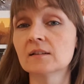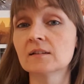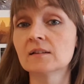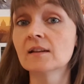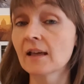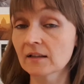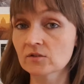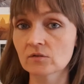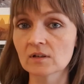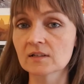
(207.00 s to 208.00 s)

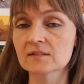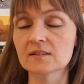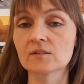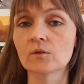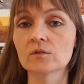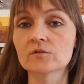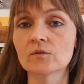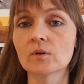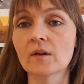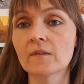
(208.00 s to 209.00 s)
naturalistic
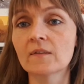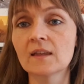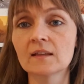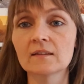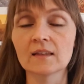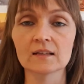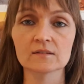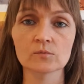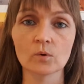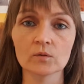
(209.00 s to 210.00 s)
also. I think
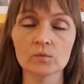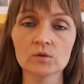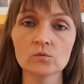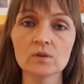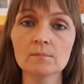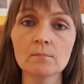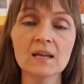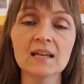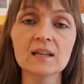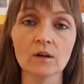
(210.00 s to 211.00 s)
that's what we do in
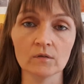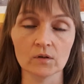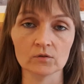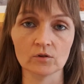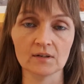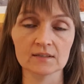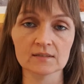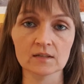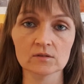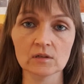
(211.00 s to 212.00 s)
many of our drawings,
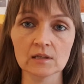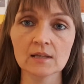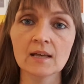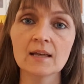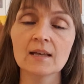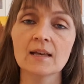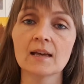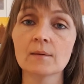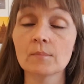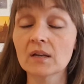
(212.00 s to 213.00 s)
actually.
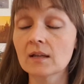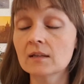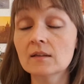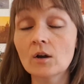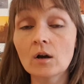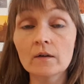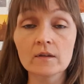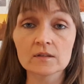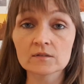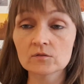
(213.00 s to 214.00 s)
But in the other
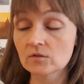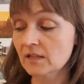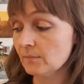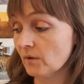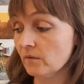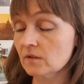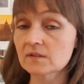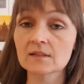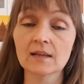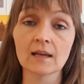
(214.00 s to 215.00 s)
extreme of the
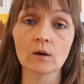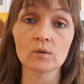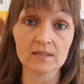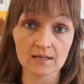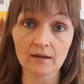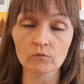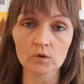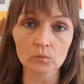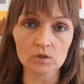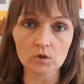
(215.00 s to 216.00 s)
scale, we can have
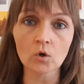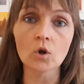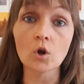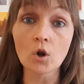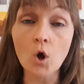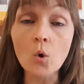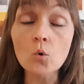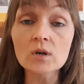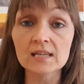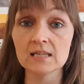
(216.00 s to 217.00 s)
what we call
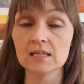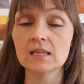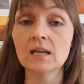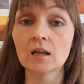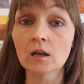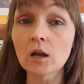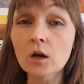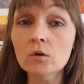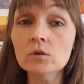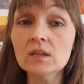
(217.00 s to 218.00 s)
low key
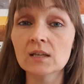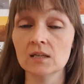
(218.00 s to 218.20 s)
light